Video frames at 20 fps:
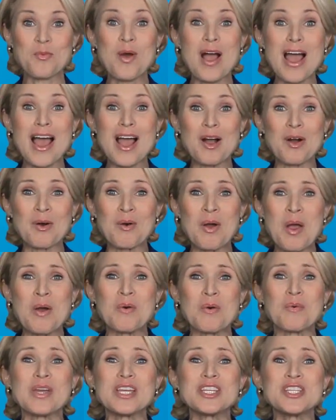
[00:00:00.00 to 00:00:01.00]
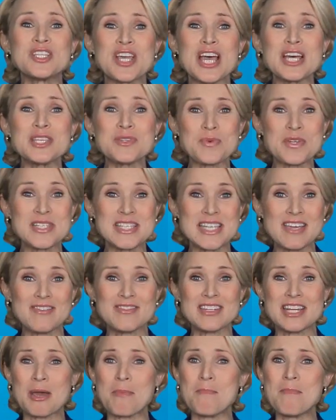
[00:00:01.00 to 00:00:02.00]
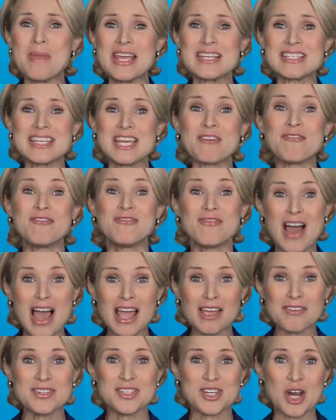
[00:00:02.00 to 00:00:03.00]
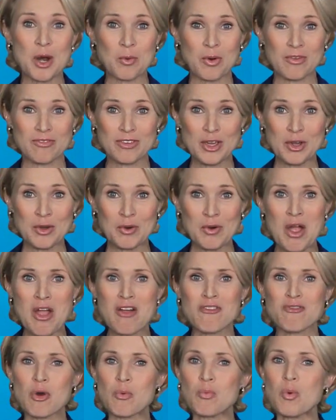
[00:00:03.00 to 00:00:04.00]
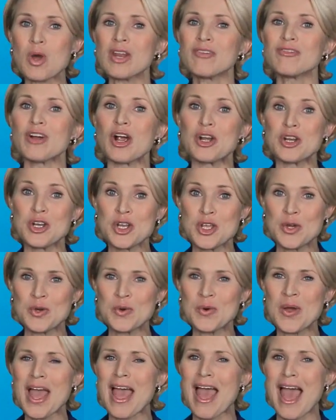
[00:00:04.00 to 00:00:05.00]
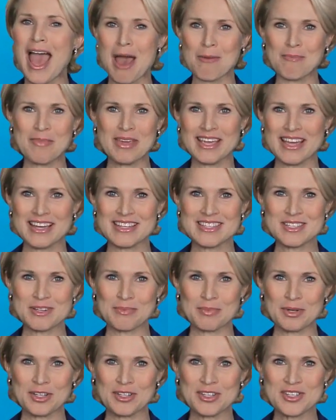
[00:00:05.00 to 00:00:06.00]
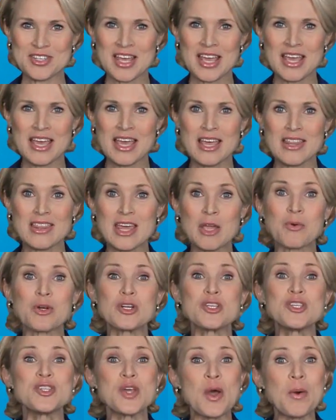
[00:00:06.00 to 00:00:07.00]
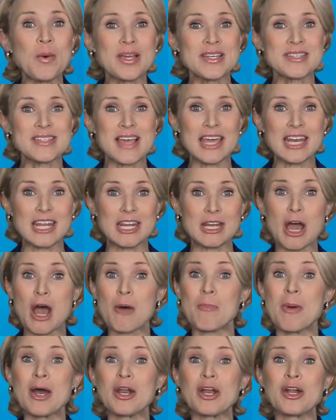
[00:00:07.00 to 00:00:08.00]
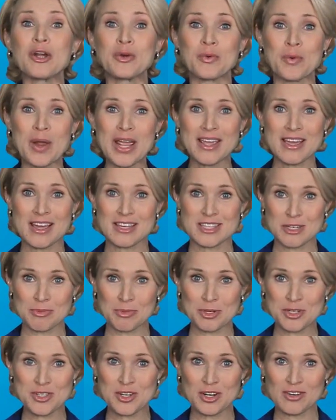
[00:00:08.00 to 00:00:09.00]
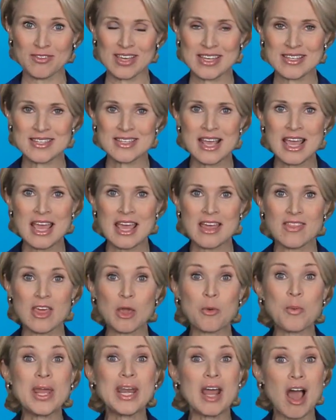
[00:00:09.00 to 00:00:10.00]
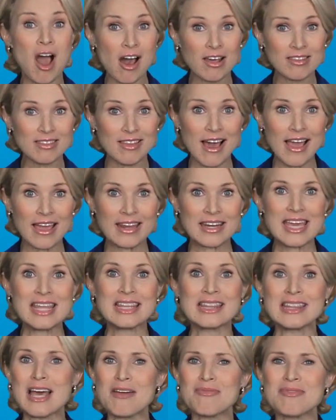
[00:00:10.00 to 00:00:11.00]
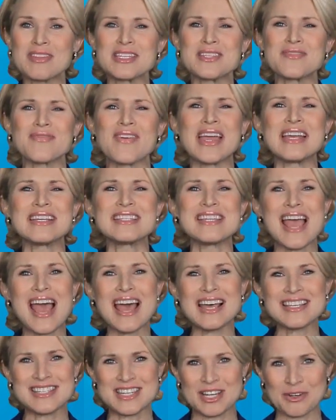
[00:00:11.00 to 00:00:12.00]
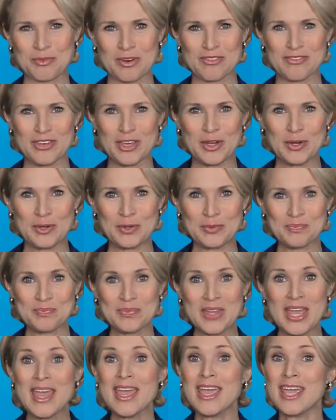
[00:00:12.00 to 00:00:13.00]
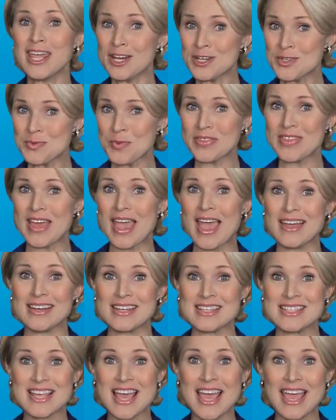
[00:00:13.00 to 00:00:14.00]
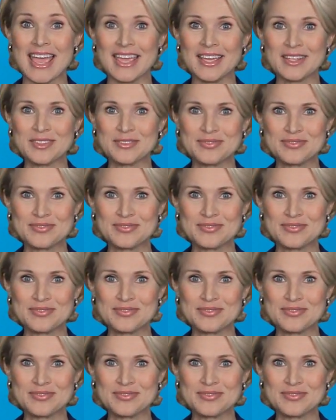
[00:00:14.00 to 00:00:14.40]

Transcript: Wow, we just received an amazing five star review from one of our new happy customers. They were so excited about our great customer service, they went online and left this fantastic review. Here's what they had to say.